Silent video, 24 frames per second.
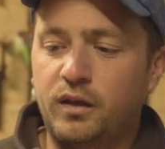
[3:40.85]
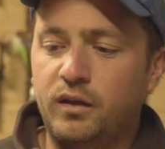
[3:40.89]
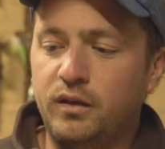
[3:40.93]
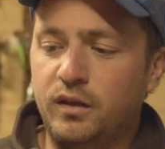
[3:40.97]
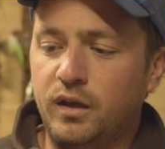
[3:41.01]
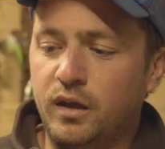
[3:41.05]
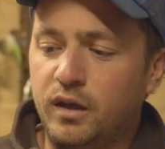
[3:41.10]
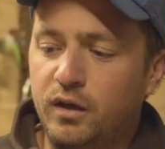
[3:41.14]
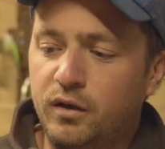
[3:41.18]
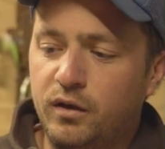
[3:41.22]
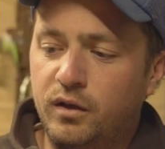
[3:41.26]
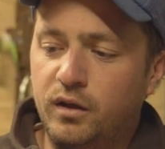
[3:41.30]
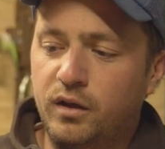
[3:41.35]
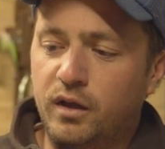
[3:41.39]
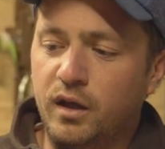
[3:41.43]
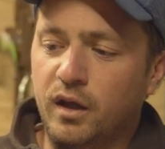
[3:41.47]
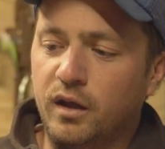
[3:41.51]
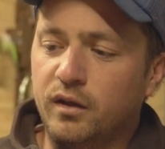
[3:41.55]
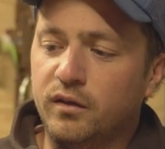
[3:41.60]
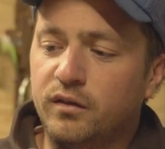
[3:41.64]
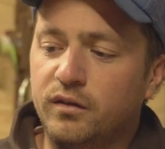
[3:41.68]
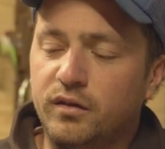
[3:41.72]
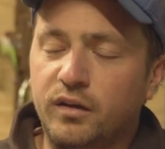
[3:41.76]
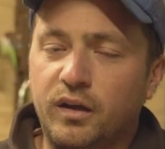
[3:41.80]
you
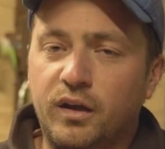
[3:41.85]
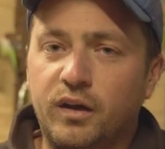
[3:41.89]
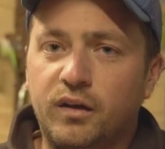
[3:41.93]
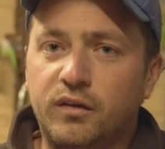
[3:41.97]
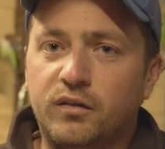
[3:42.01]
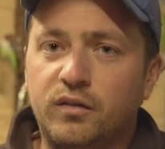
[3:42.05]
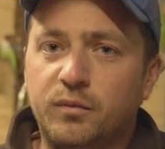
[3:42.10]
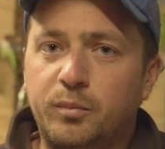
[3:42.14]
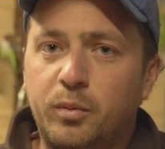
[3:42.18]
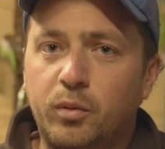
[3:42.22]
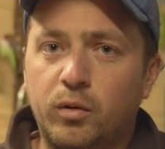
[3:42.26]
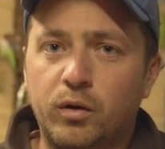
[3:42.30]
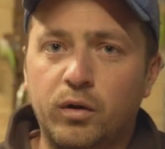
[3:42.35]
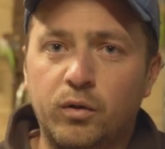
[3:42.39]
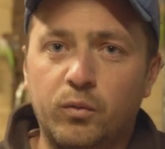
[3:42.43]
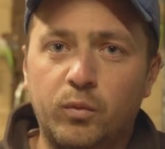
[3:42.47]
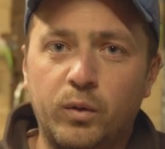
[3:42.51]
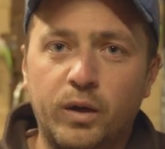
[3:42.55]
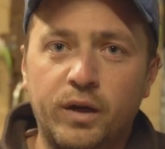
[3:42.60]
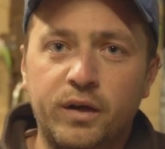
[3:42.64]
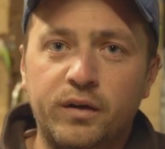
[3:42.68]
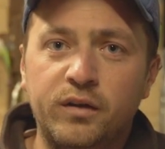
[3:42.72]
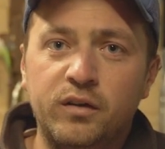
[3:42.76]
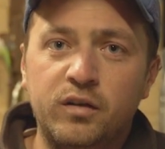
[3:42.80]
can see it as a point of
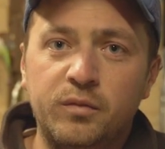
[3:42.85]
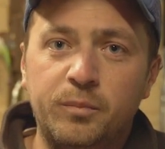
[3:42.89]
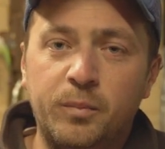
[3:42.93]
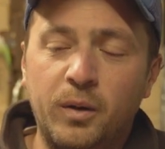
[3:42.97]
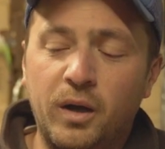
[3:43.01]
weakness,